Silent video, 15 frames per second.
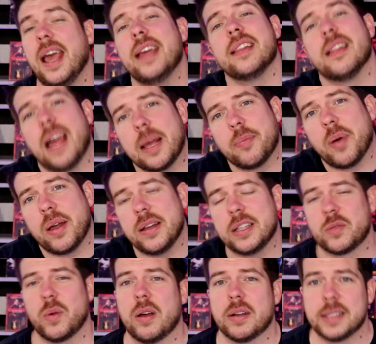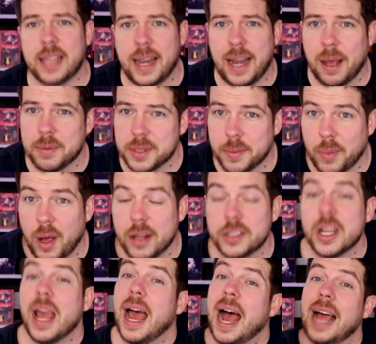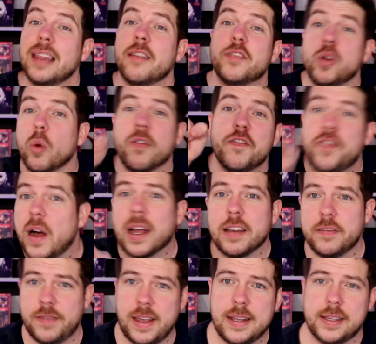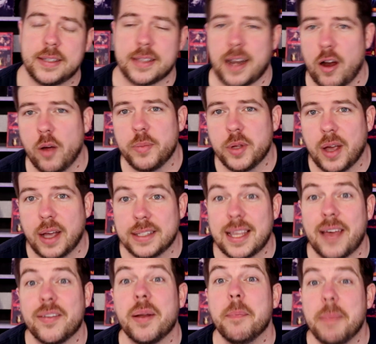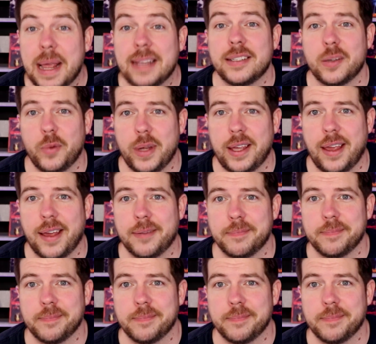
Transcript: And the like button as well, because that helps a bunch. I love your fucking faces, and I hope you guys have an amazing weekend.